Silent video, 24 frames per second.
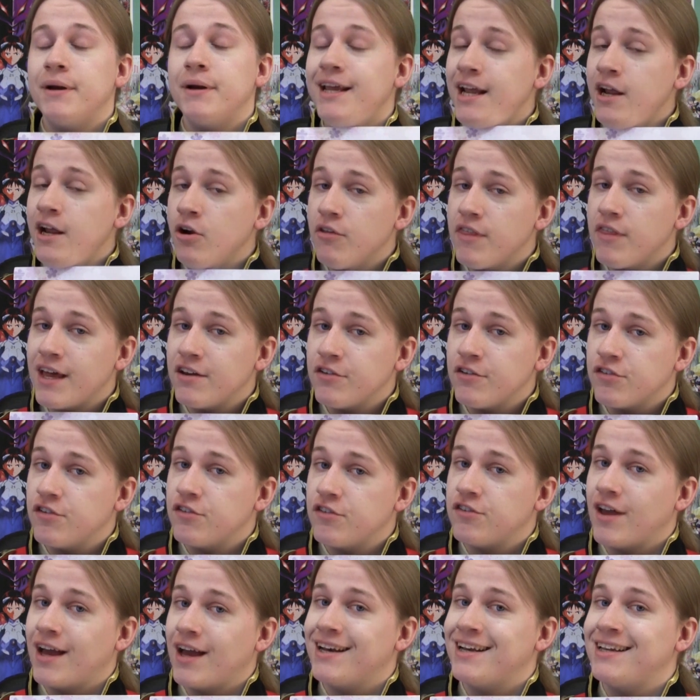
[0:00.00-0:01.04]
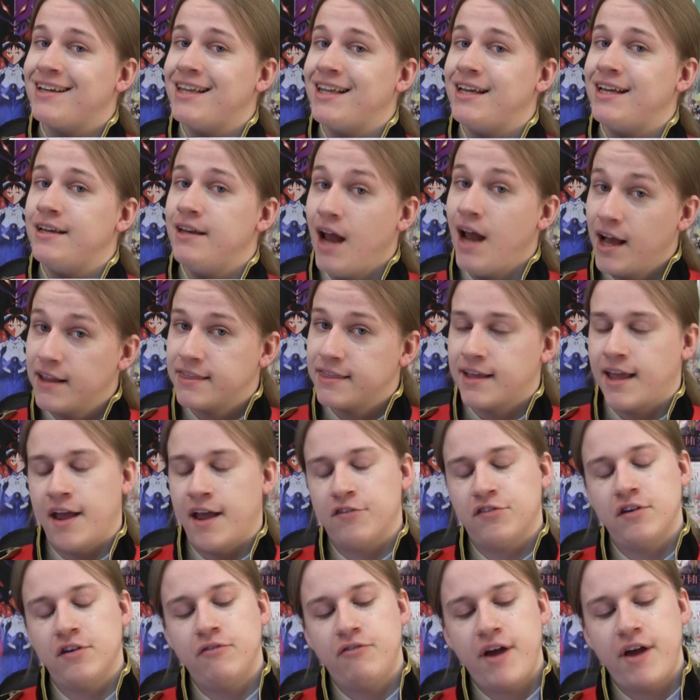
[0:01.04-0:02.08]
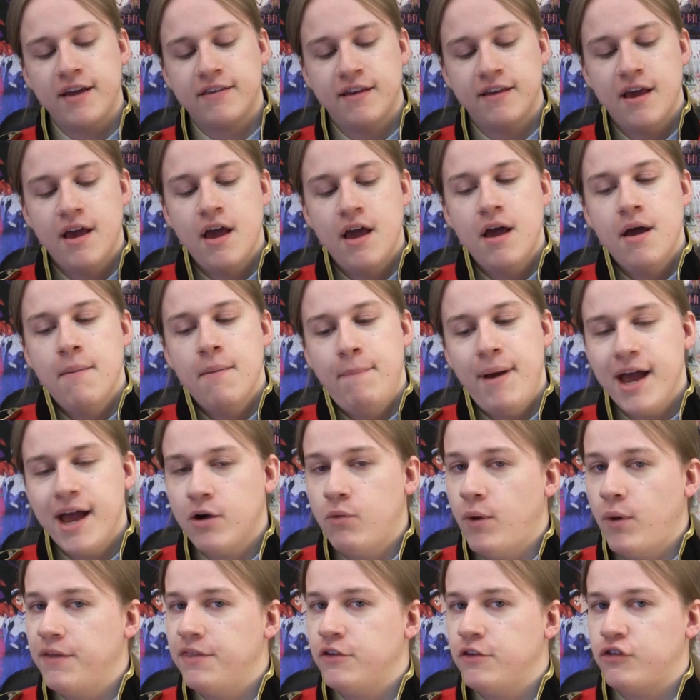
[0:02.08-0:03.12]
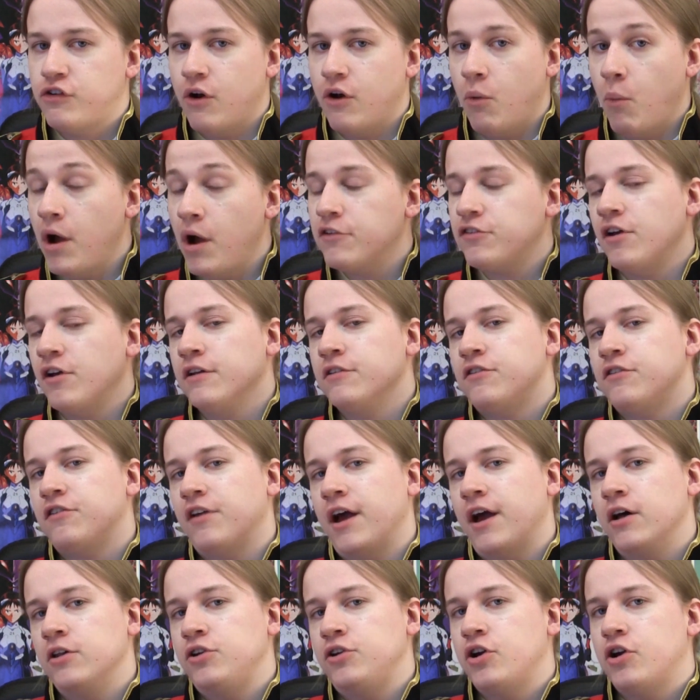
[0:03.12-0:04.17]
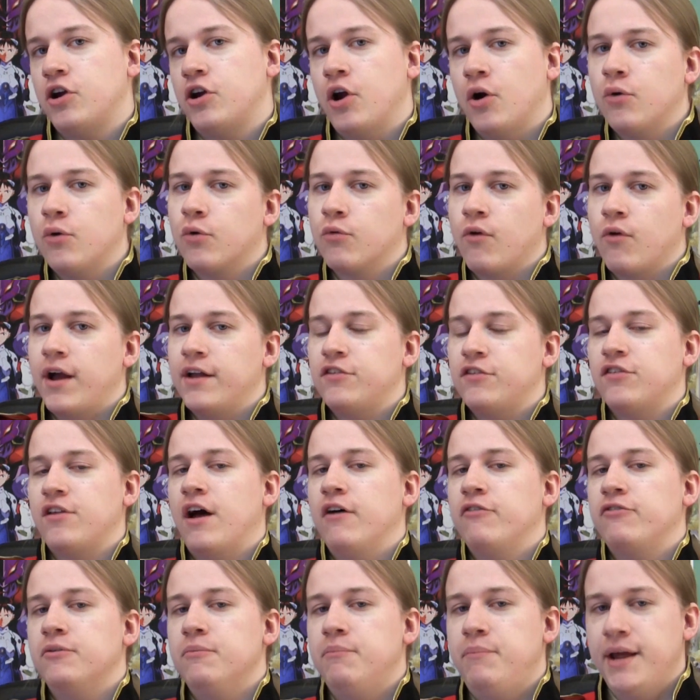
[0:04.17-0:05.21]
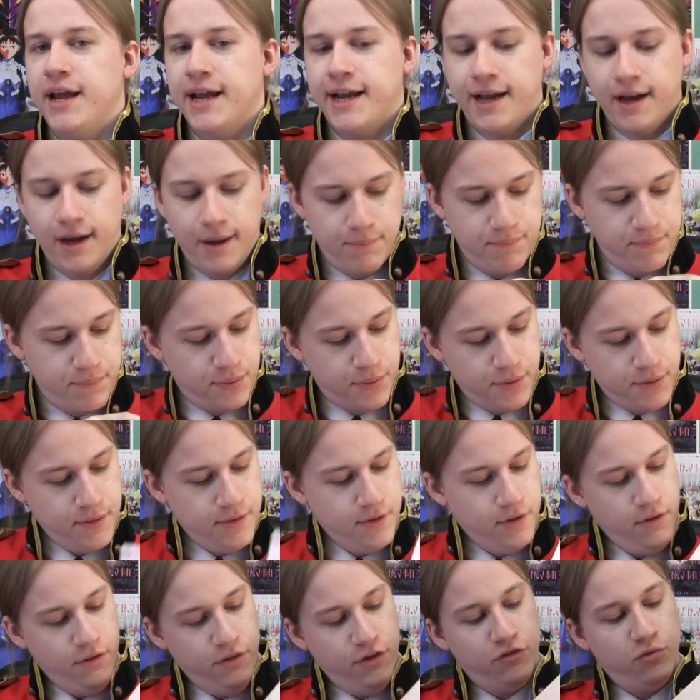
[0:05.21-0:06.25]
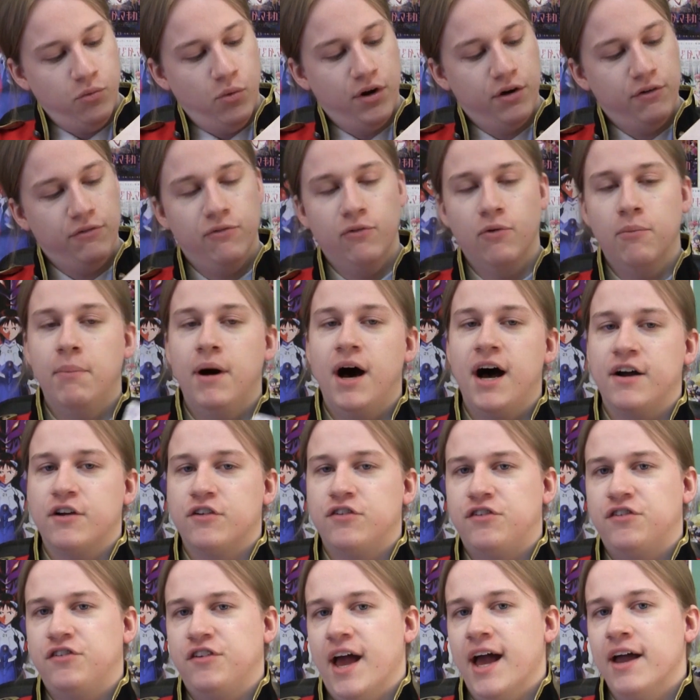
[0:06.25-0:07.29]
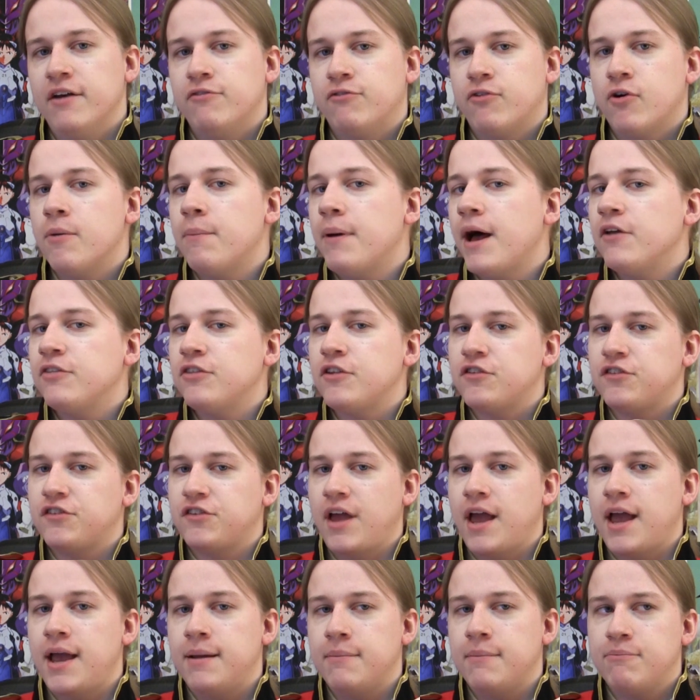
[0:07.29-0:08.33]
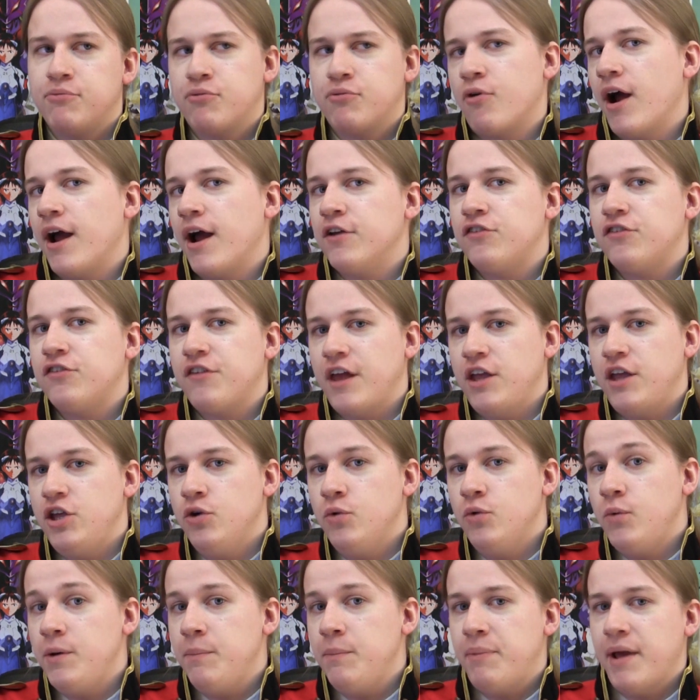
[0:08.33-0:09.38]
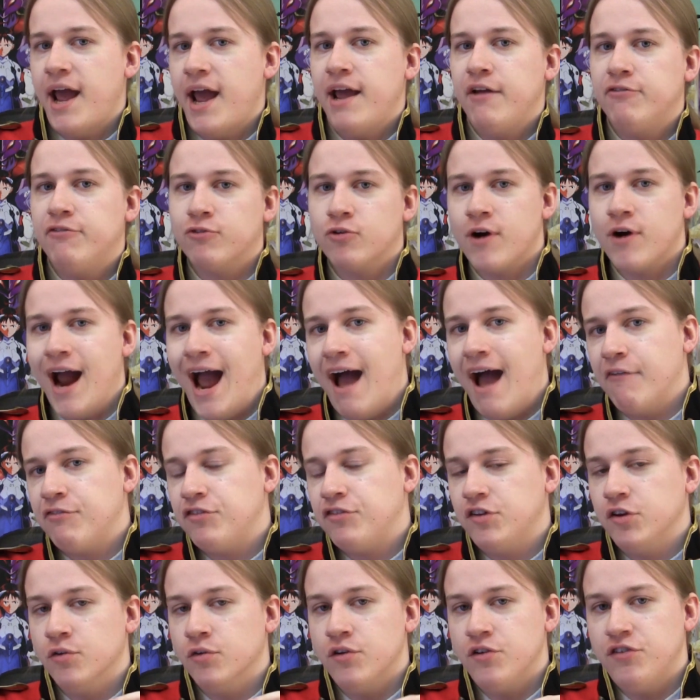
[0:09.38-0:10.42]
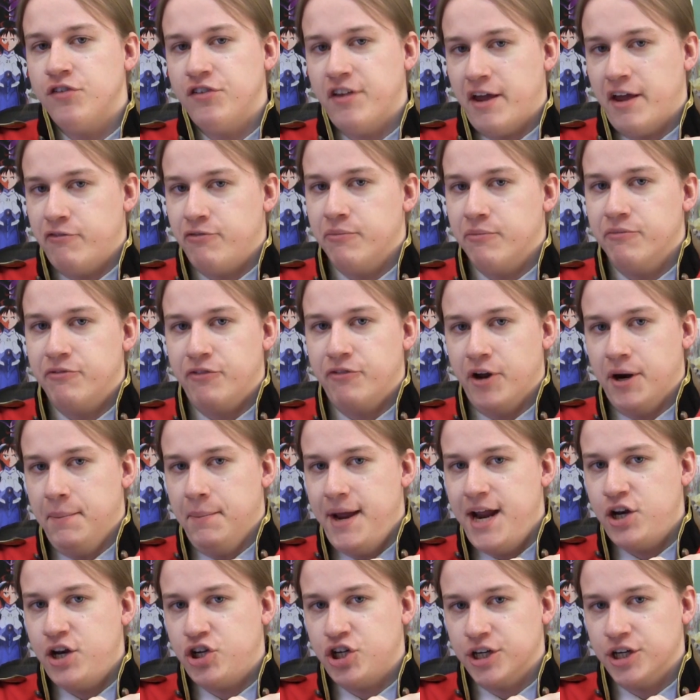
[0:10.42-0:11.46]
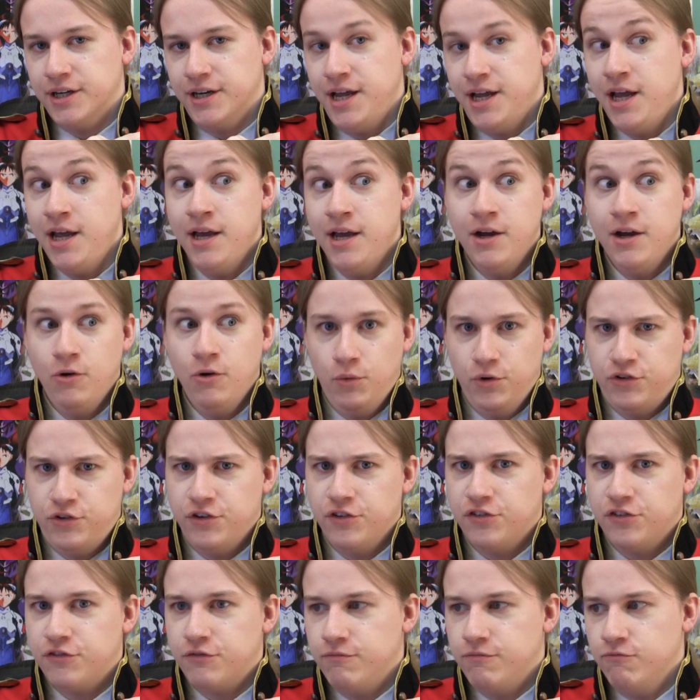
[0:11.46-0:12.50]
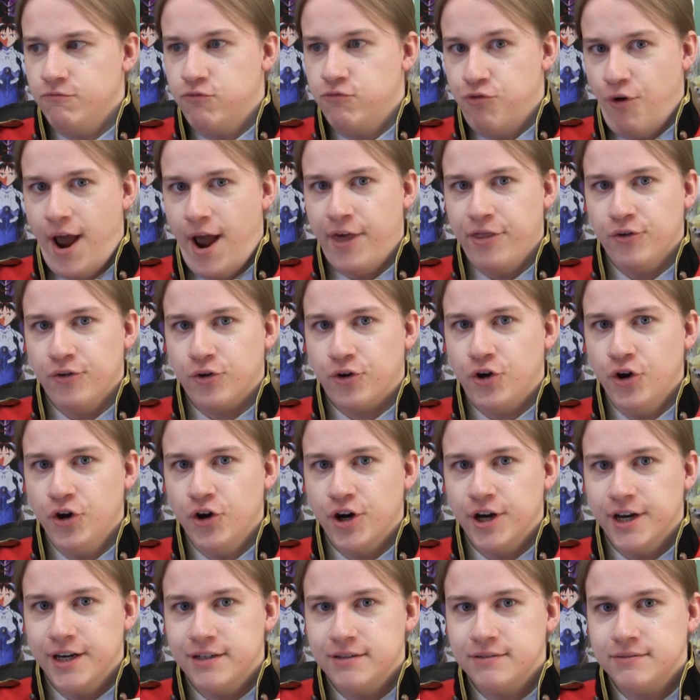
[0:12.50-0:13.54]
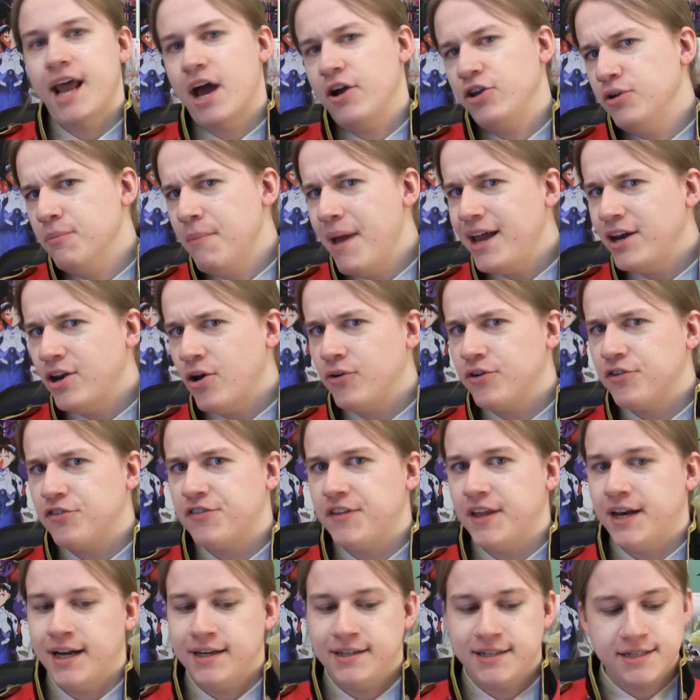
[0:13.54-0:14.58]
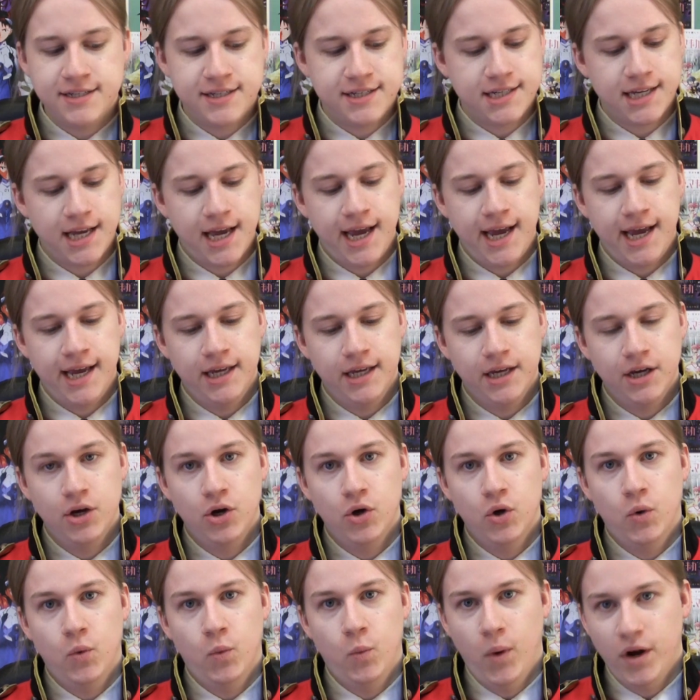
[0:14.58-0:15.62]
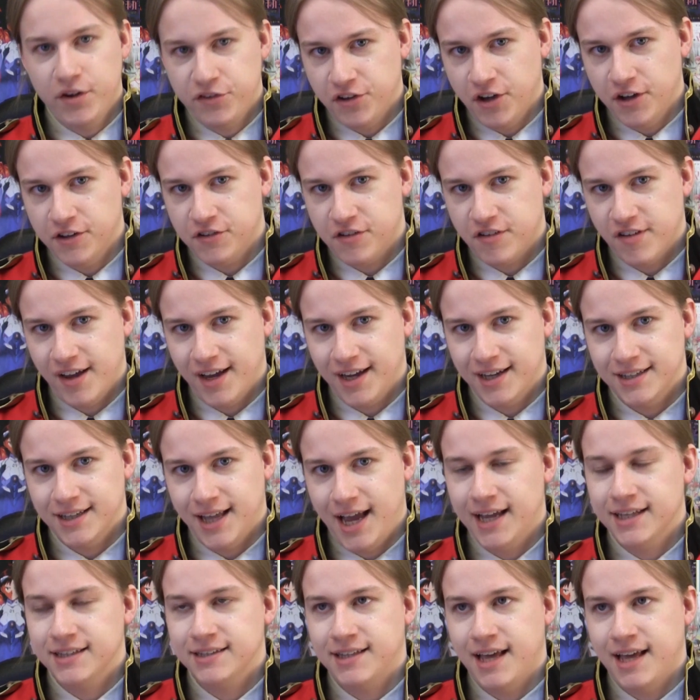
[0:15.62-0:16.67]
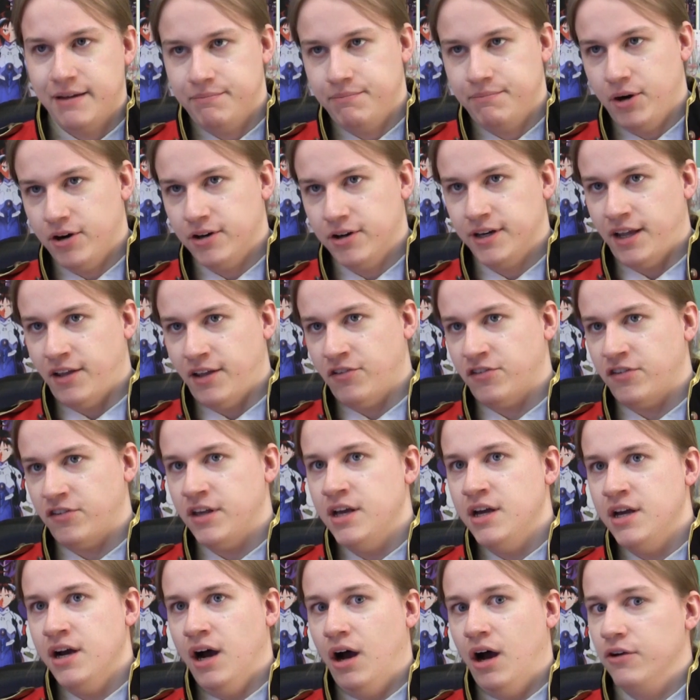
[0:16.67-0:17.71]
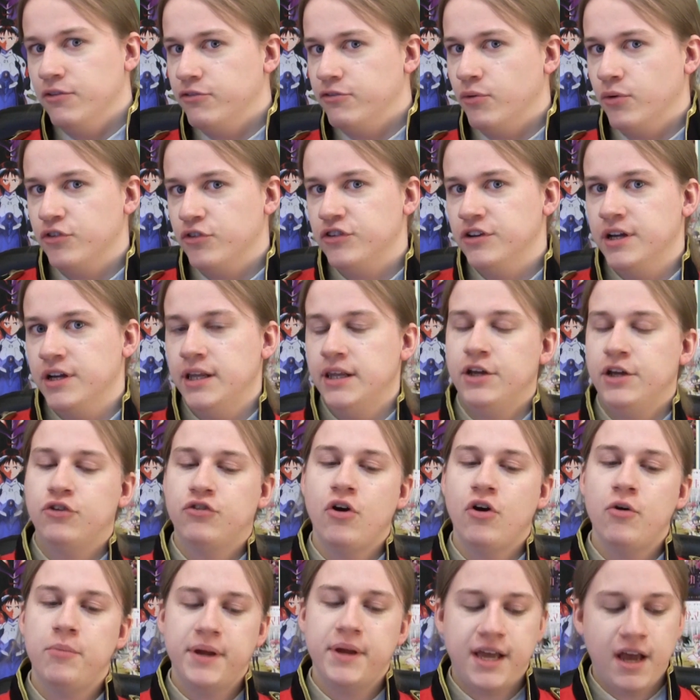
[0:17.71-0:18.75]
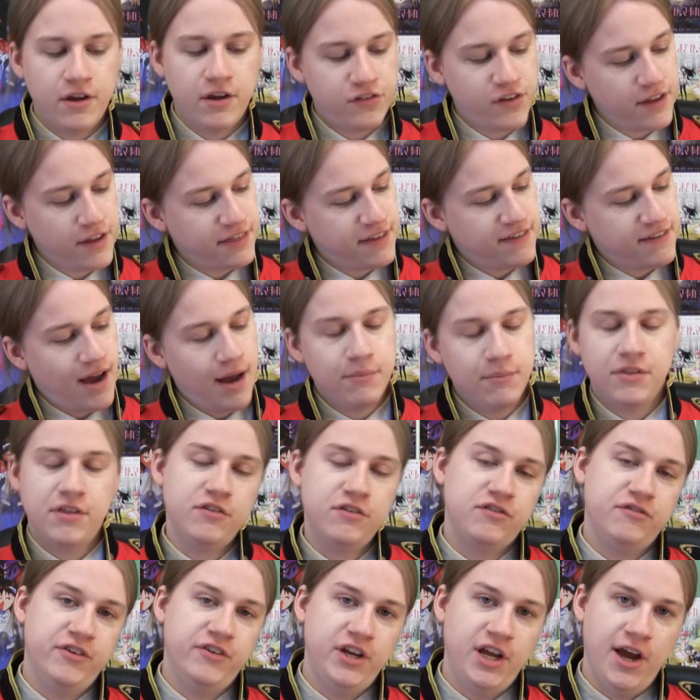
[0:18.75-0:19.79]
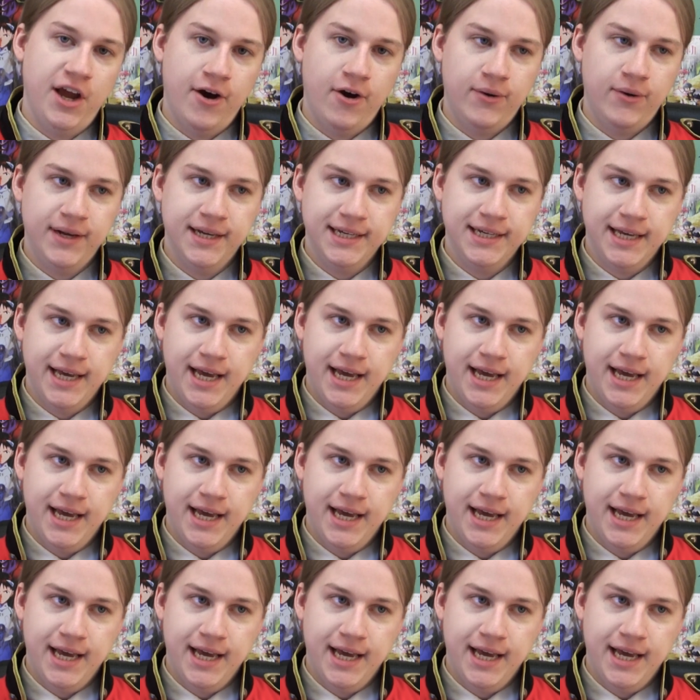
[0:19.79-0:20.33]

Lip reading: But here, that is decidedly not the case. In fact, back when the show was on sale, you could go to Right Stuff and pick up this wonderful box set for about the same price that you would pay for a half-series set from Funimation, which is rather good. Now, you may notice that I did say was on sale, and that part is unfortunately true, because at the time of this video,